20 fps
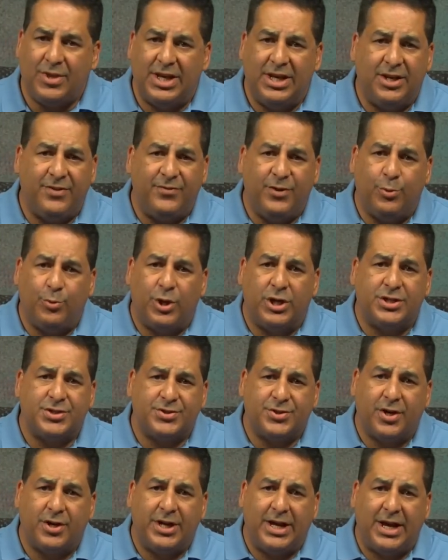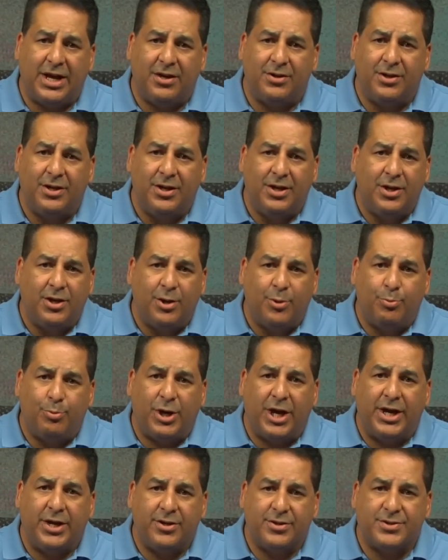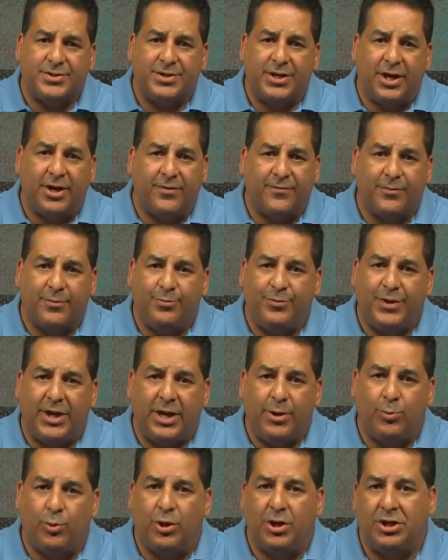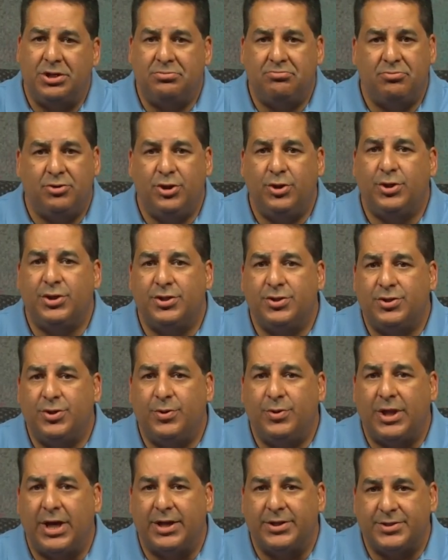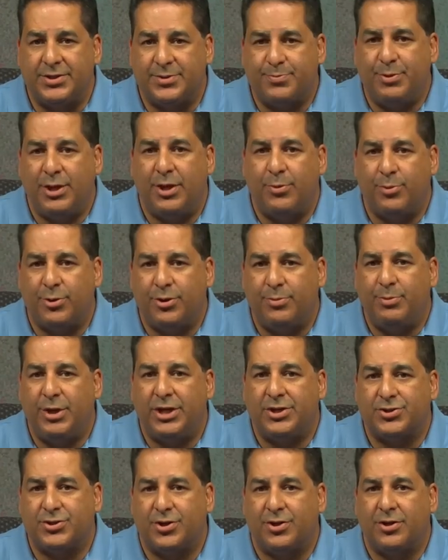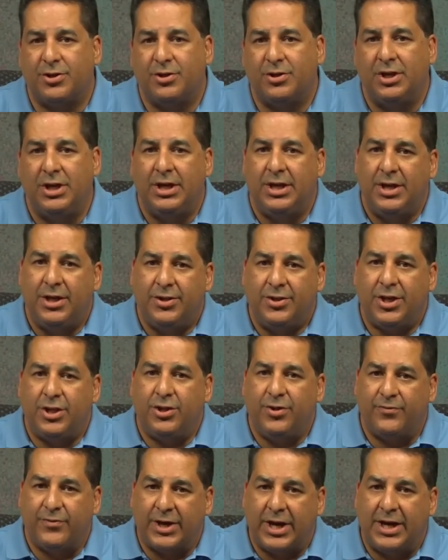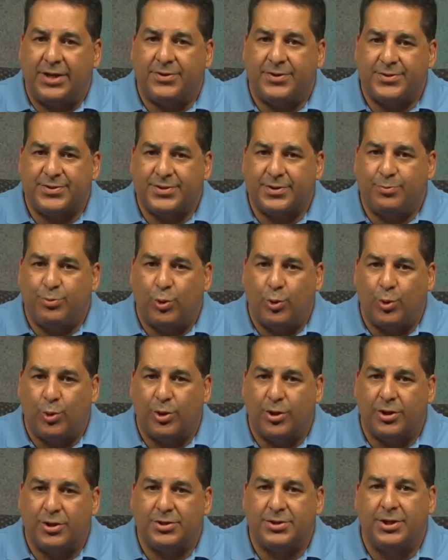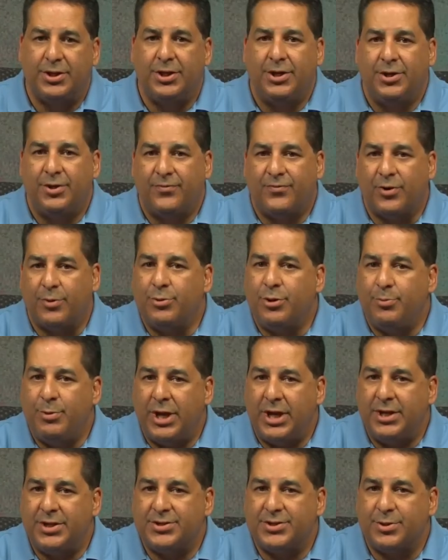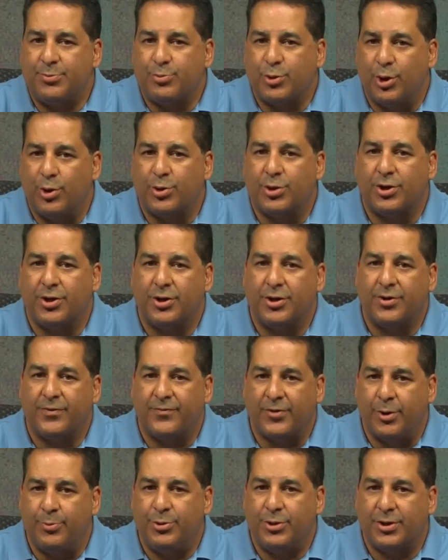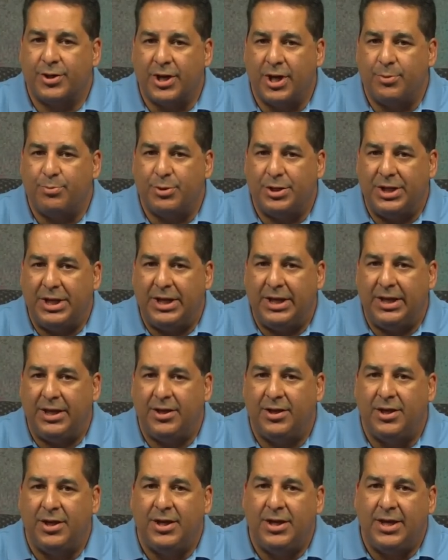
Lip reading: And if you want to start out by yourself from day one, you can do that. Just be able to make sure that you've got the support from your managing broker, from your company,